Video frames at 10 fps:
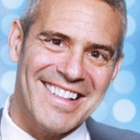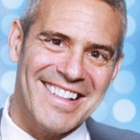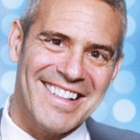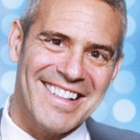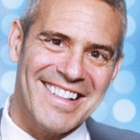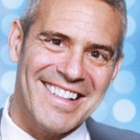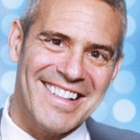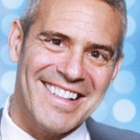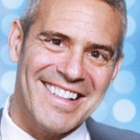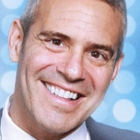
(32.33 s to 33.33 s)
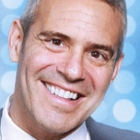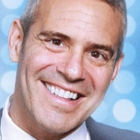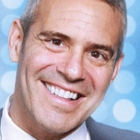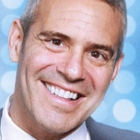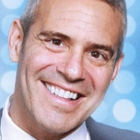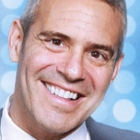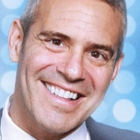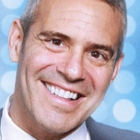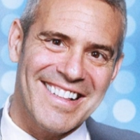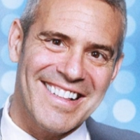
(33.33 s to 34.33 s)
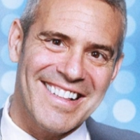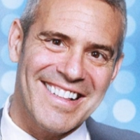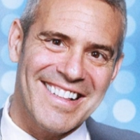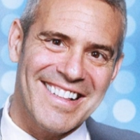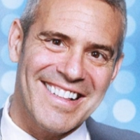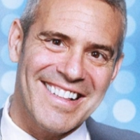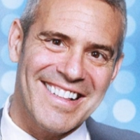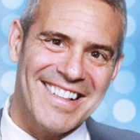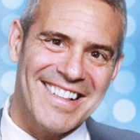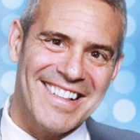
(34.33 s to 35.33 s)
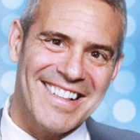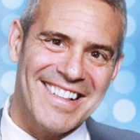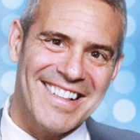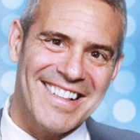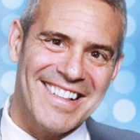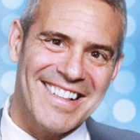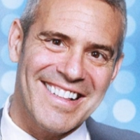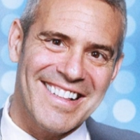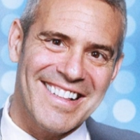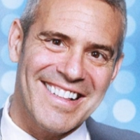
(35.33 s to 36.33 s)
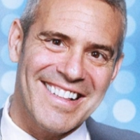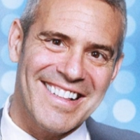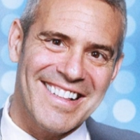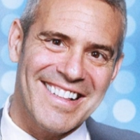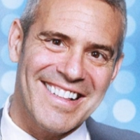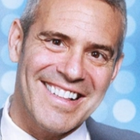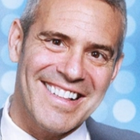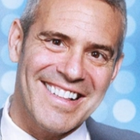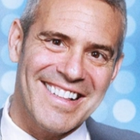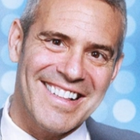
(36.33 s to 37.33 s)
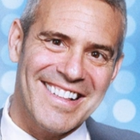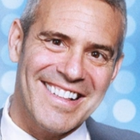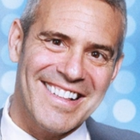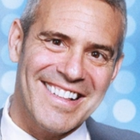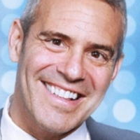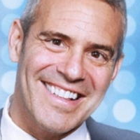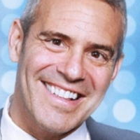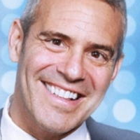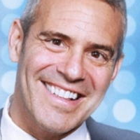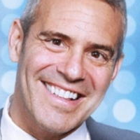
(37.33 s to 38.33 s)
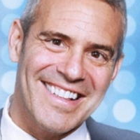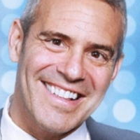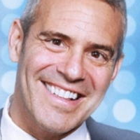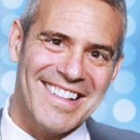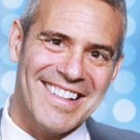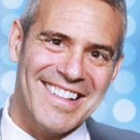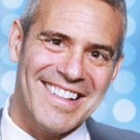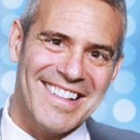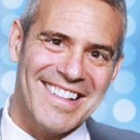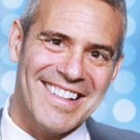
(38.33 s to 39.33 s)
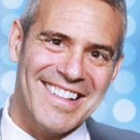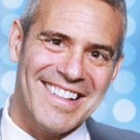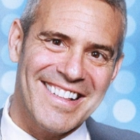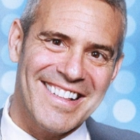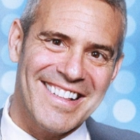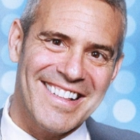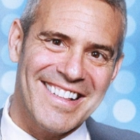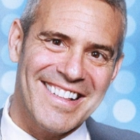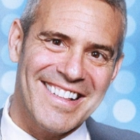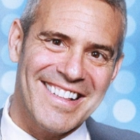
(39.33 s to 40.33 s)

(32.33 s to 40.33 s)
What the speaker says: [no speech]